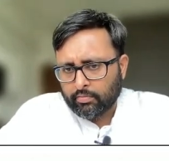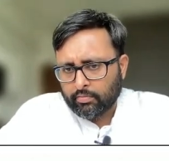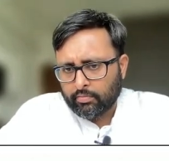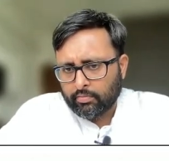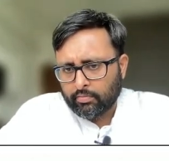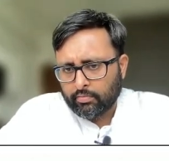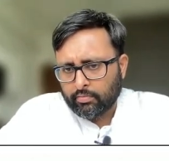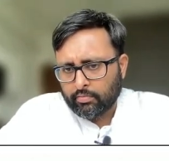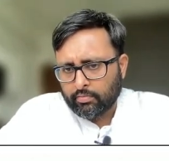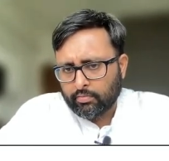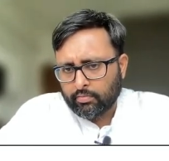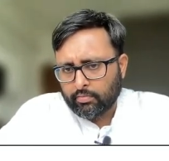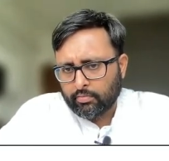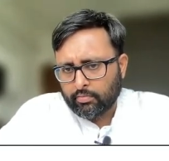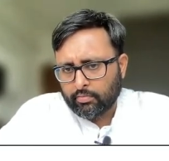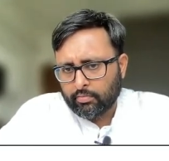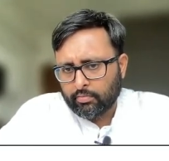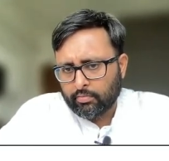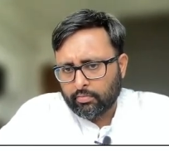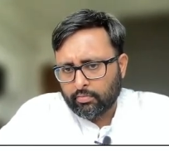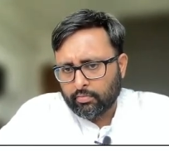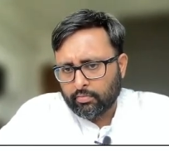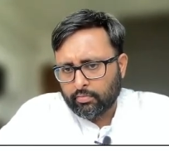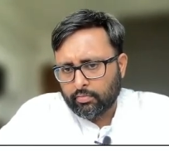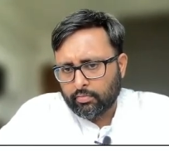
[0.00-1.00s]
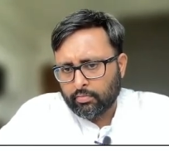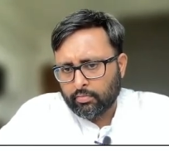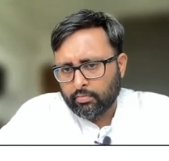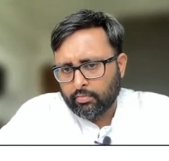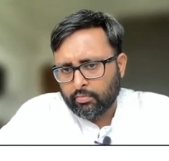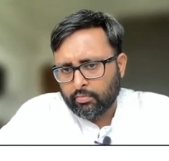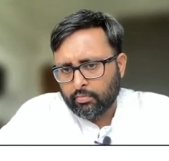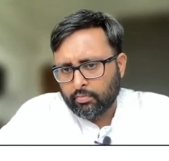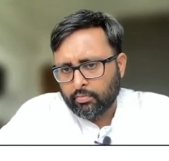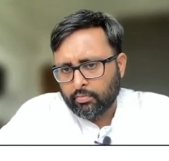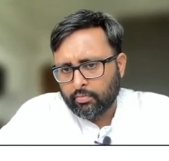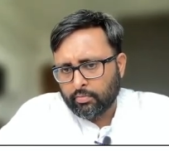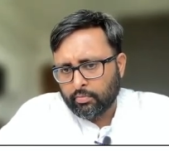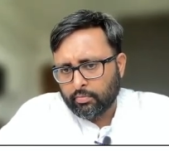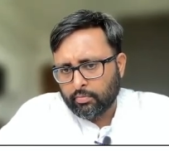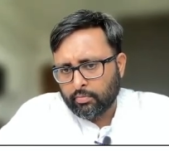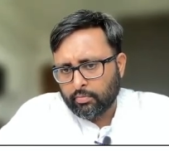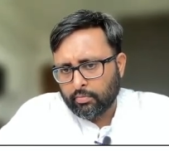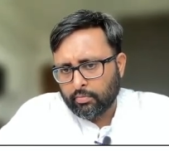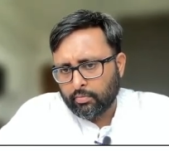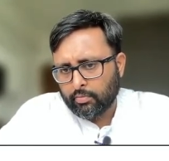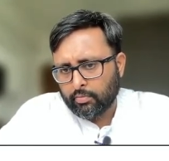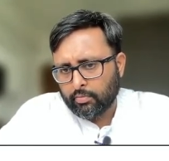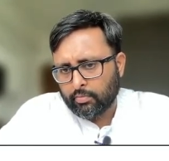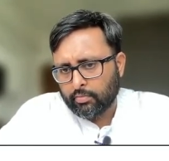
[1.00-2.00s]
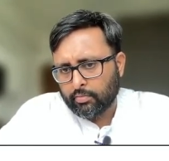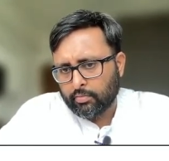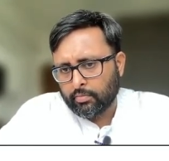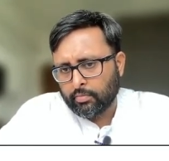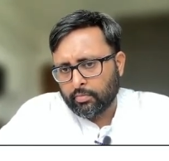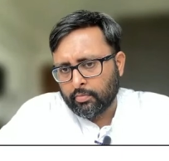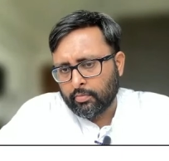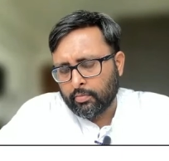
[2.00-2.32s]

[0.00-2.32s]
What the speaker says: (silence)